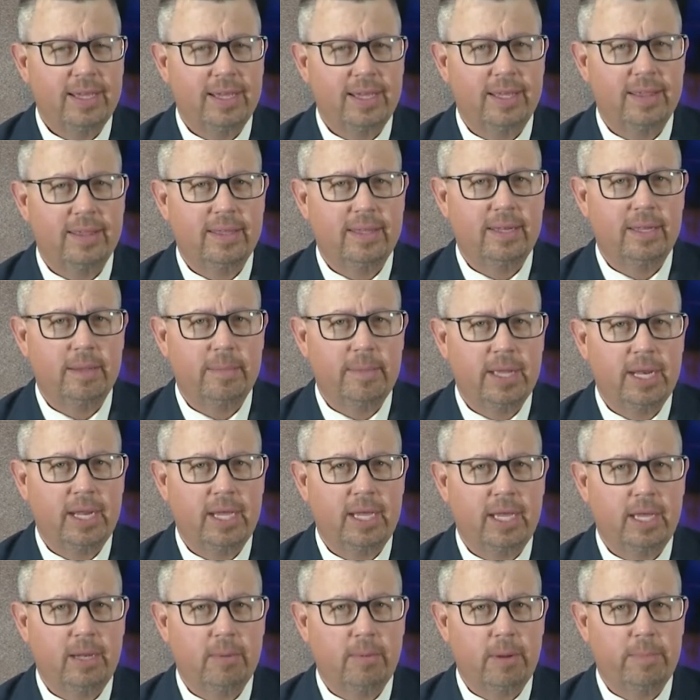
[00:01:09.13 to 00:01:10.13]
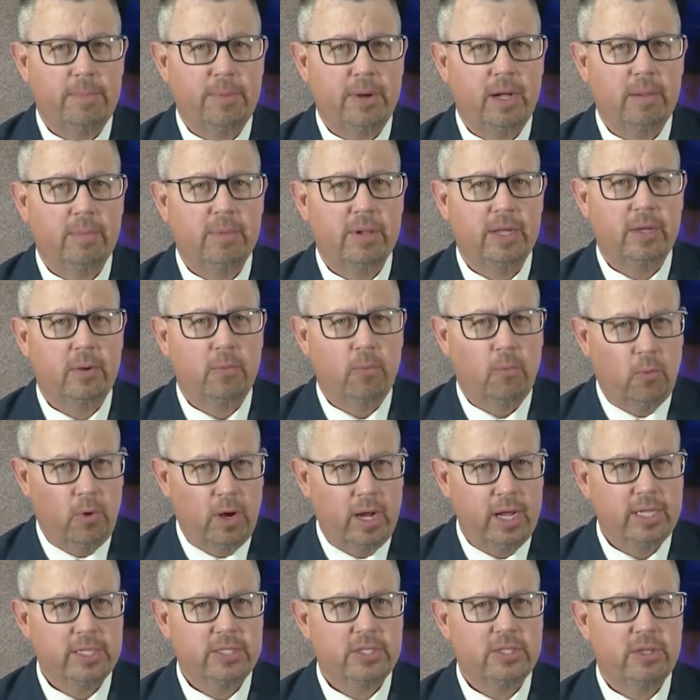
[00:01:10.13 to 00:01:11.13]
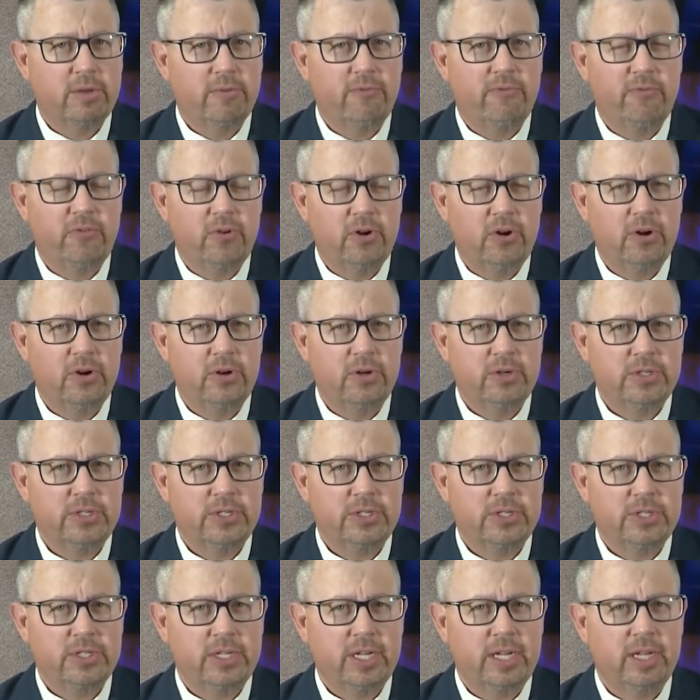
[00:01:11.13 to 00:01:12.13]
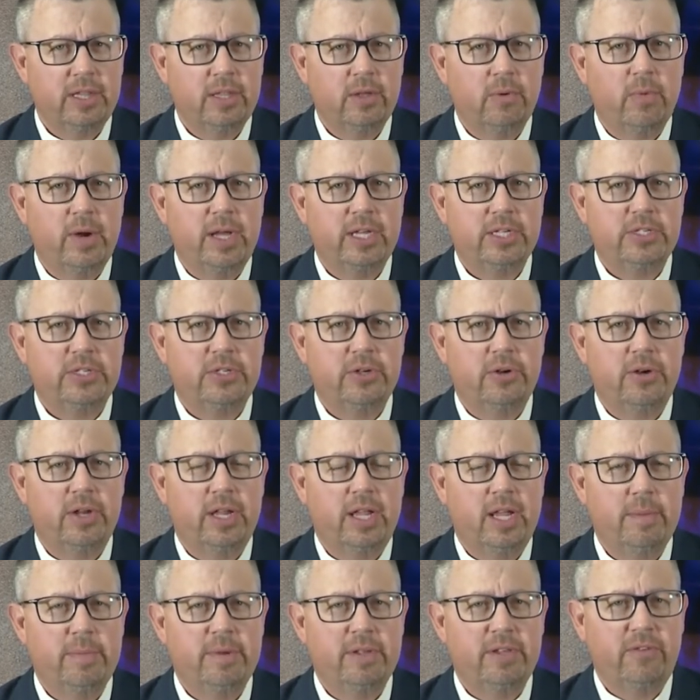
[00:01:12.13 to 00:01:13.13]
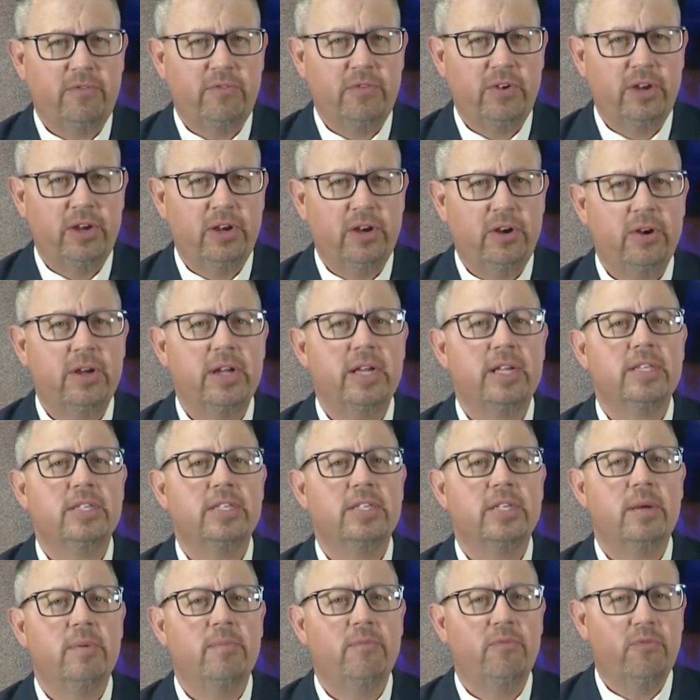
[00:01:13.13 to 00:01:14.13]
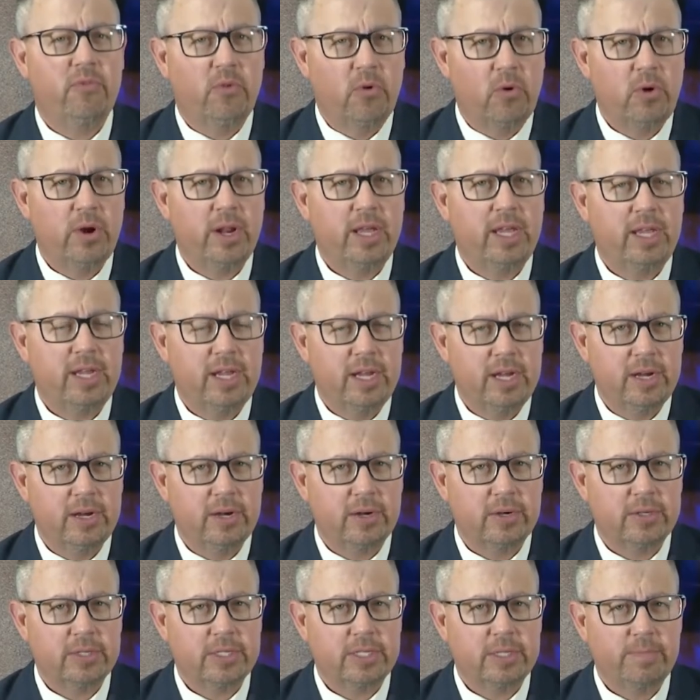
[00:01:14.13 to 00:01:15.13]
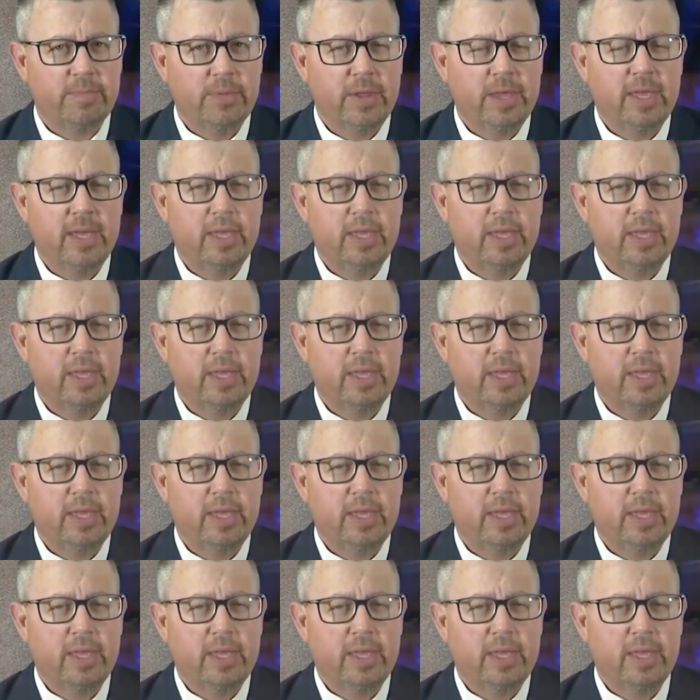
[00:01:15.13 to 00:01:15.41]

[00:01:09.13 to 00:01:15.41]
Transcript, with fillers: in the Dominican Republic was the first in the Western Hemisphere in some 40 years.